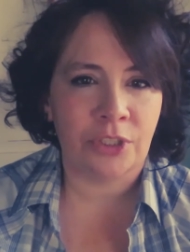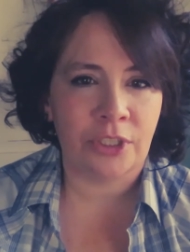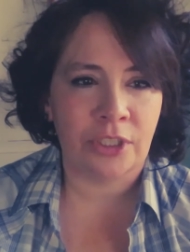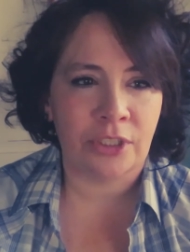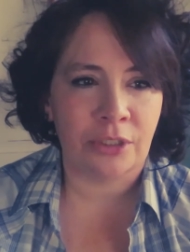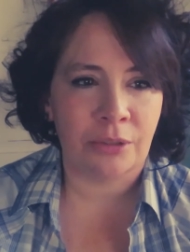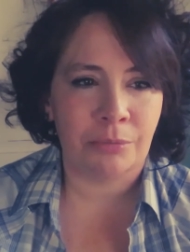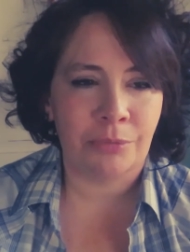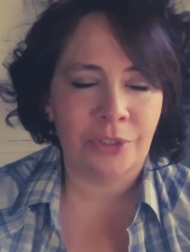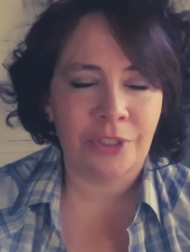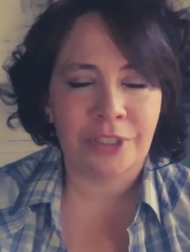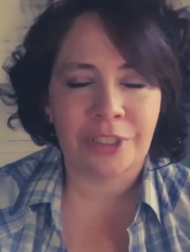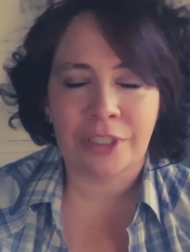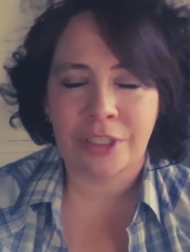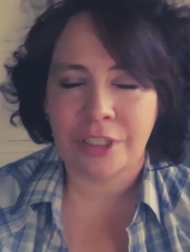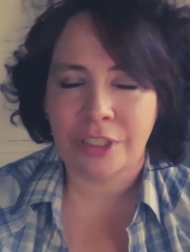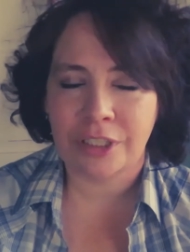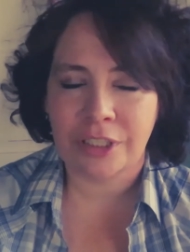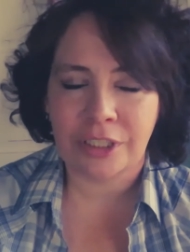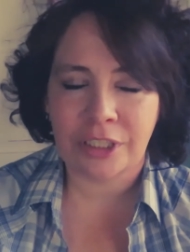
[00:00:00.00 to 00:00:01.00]
him.
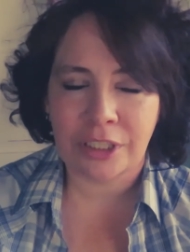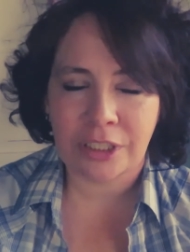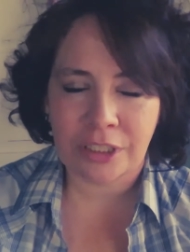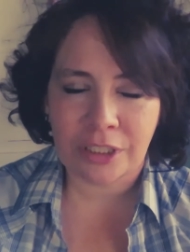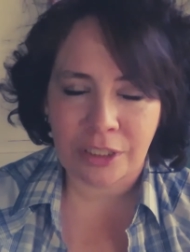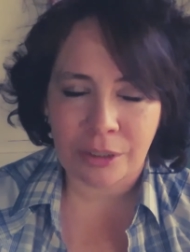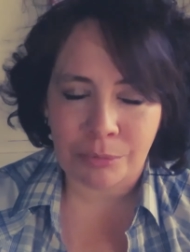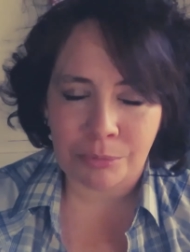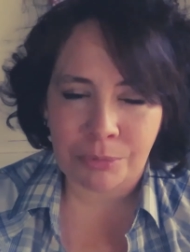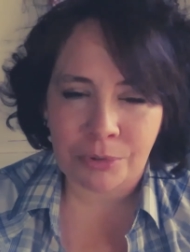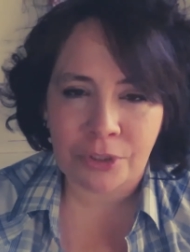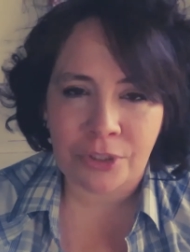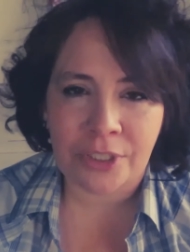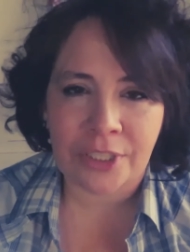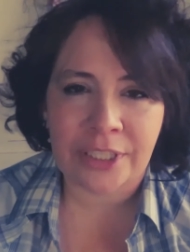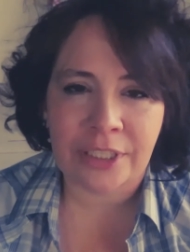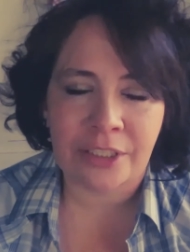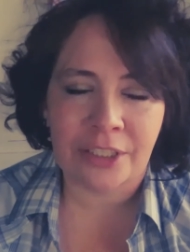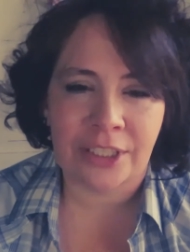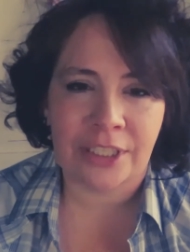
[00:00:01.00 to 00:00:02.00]

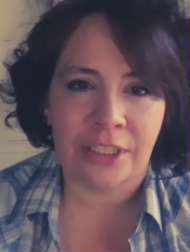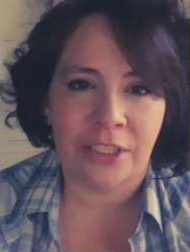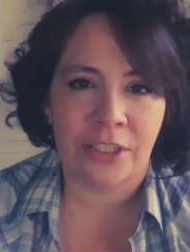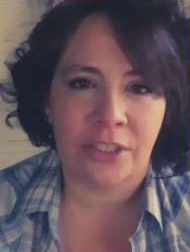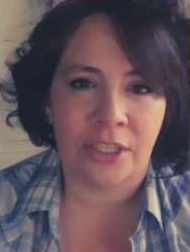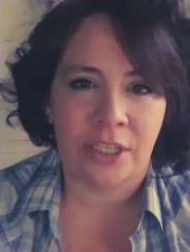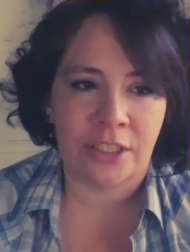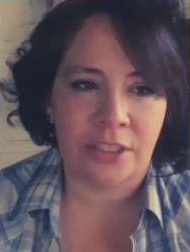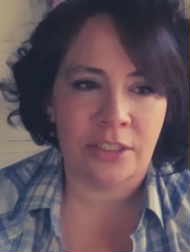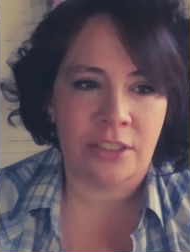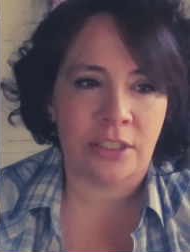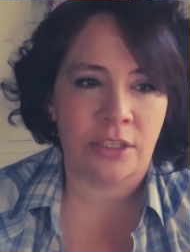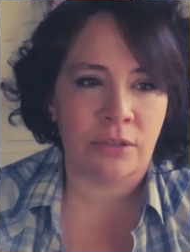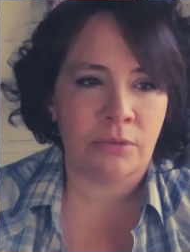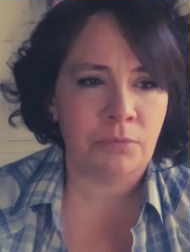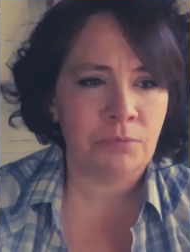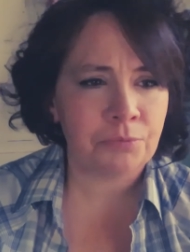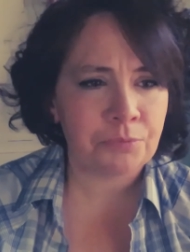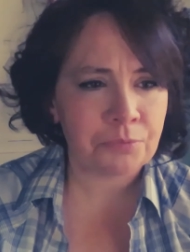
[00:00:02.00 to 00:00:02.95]
Completely connected.